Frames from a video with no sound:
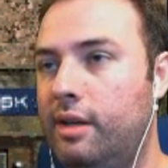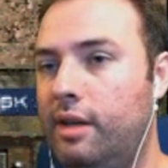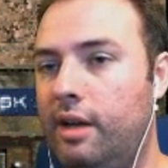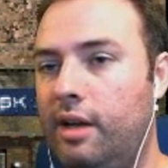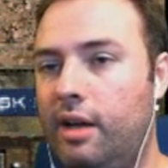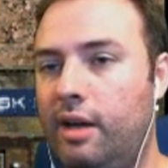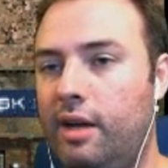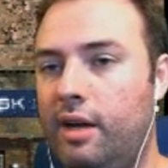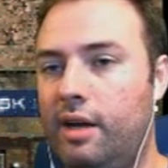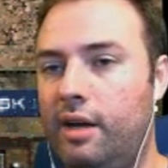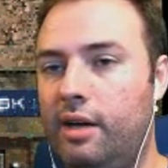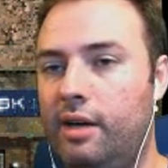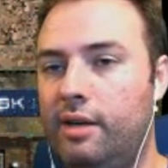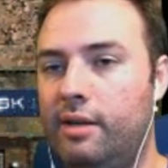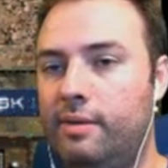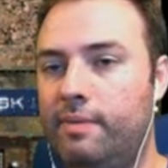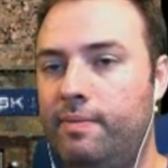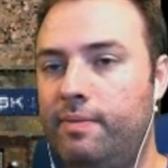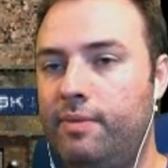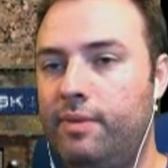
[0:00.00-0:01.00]

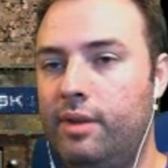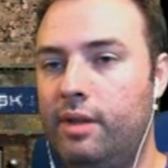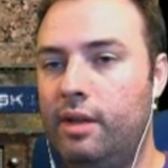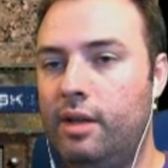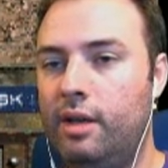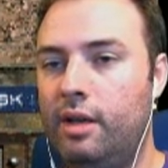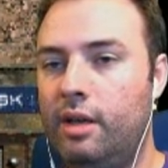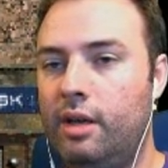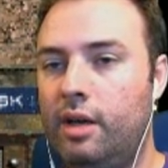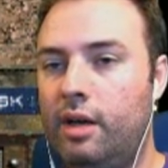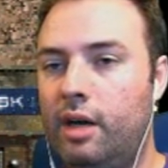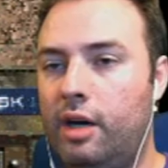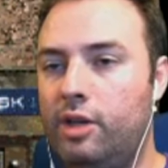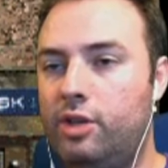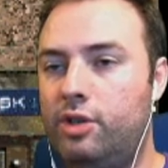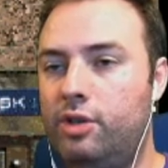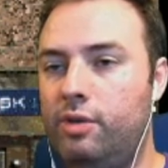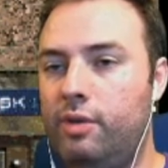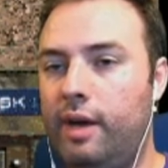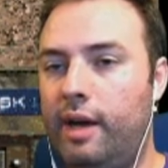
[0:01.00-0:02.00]
Oh! A
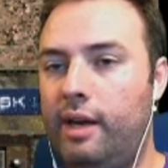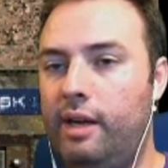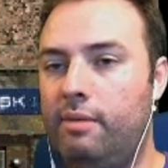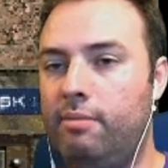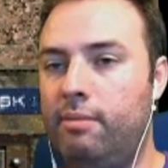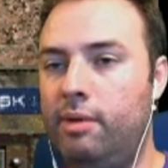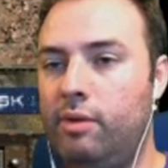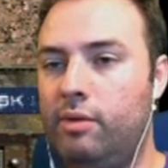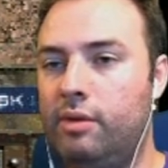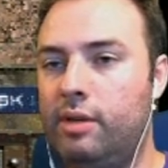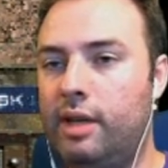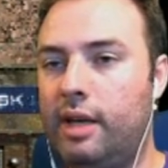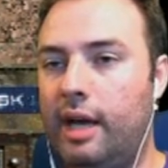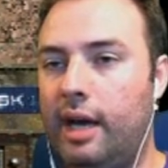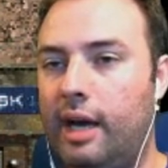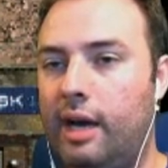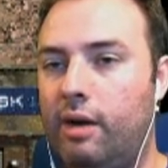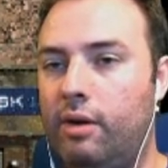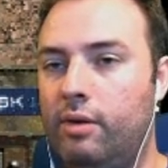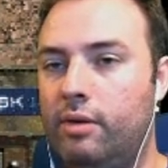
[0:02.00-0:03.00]
two-headed mutant
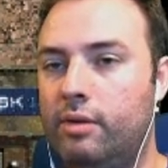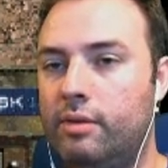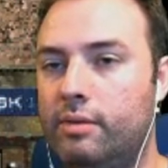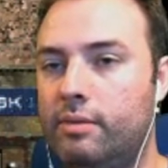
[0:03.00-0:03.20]
cow.